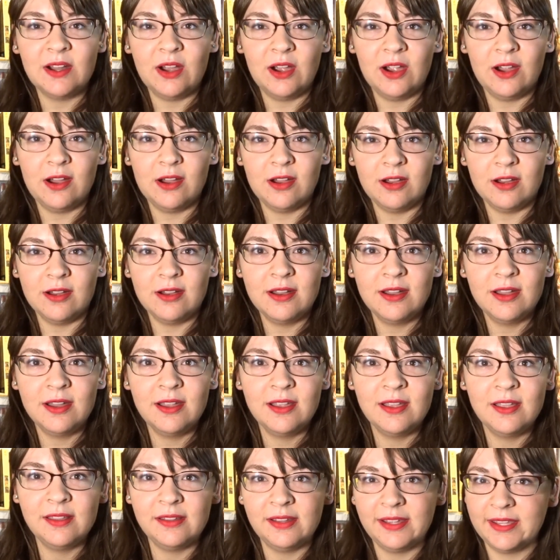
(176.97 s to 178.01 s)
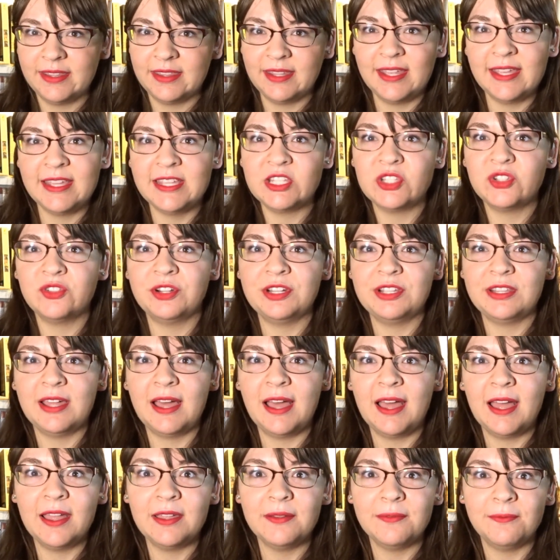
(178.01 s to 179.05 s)
are the history
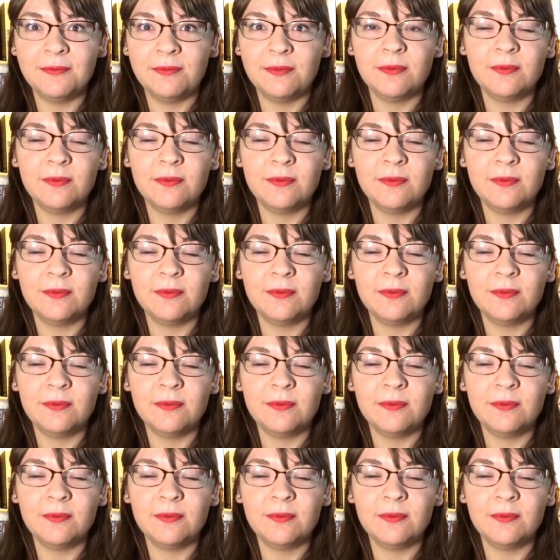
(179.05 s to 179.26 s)
that